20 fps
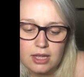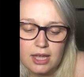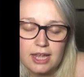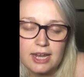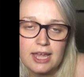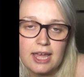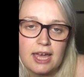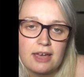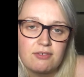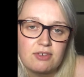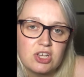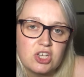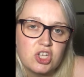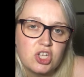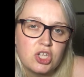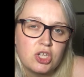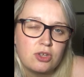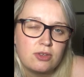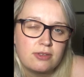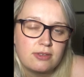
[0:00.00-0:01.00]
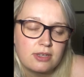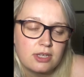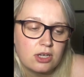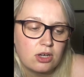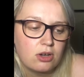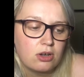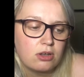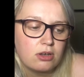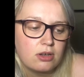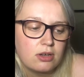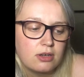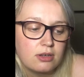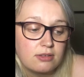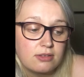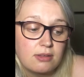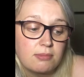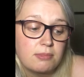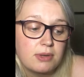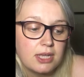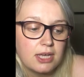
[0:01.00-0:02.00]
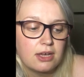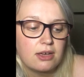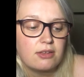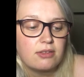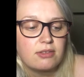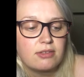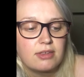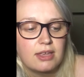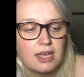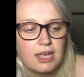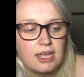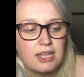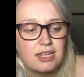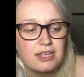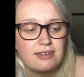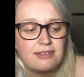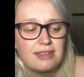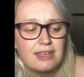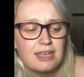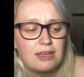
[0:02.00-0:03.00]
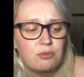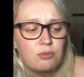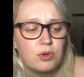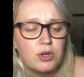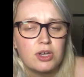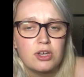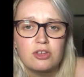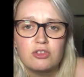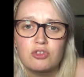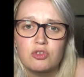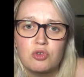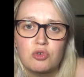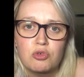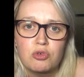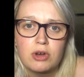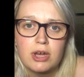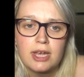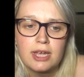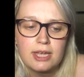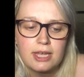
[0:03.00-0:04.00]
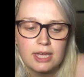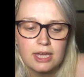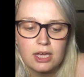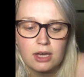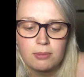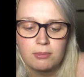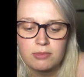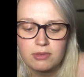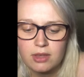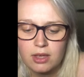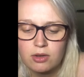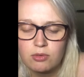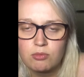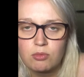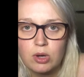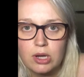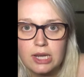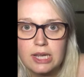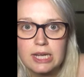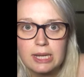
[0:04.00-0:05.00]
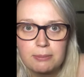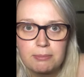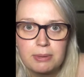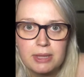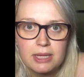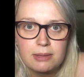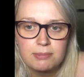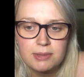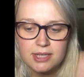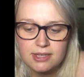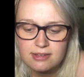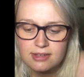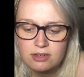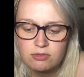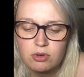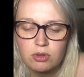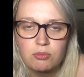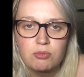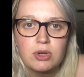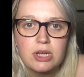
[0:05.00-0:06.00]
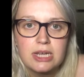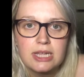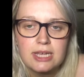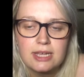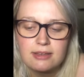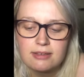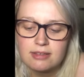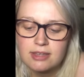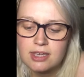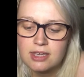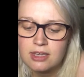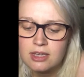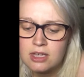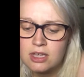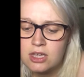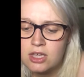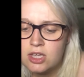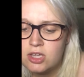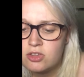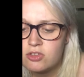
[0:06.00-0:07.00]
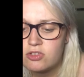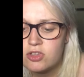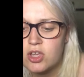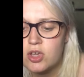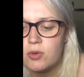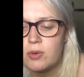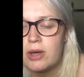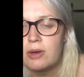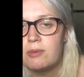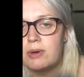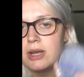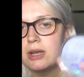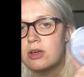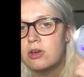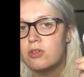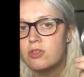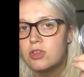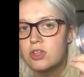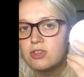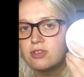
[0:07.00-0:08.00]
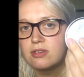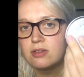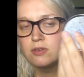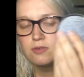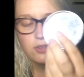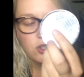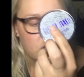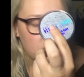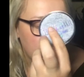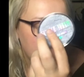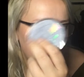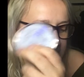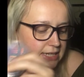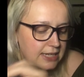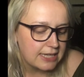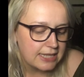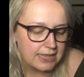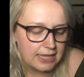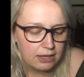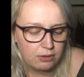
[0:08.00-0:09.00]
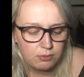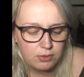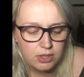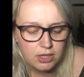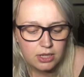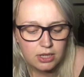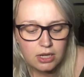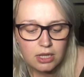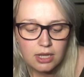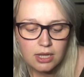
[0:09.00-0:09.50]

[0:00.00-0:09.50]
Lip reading: and I have actually used it on somebody else, and it works great. It comes out really like pigmented, like really easy. So I went and got the silver shade in that one.